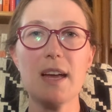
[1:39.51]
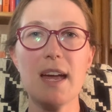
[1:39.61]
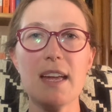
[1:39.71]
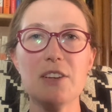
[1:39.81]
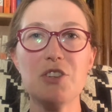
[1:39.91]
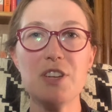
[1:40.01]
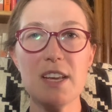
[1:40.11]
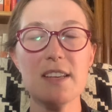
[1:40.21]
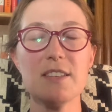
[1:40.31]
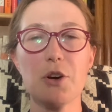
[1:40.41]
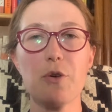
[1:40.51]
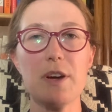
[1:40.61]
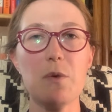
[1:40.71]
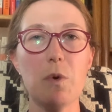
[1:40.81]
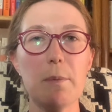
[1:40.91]
and she is a Cree
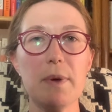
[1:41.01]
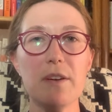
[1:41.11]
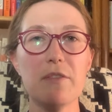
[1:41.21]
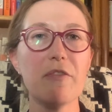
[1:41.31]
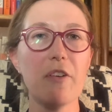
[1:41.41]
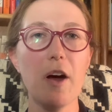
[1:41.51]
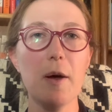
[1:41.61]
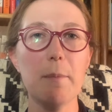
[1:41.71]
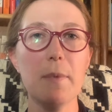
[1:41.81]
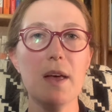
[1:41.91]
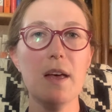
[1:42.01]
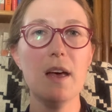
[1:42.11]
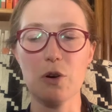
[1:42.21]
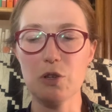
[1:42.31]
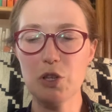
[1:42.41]
woman from
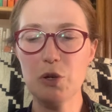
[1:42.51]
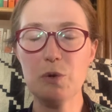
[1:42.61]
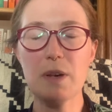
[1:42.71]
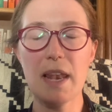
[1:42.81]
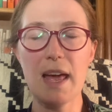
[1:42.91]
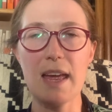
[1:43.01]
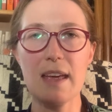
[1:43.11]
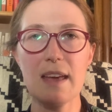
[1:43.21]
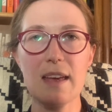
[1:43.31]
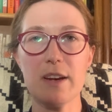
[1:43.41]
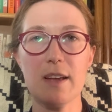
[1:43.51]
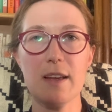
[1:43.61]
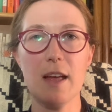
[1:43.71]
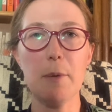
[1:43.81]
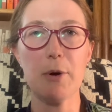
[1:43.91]
Loon Lake,
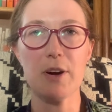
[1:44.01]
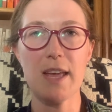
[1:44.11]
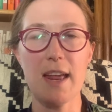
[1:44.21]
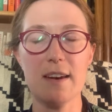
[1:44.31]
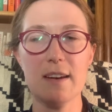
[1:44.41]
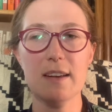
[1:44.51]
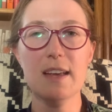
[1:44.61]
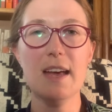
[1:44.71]
Alberta, Canada.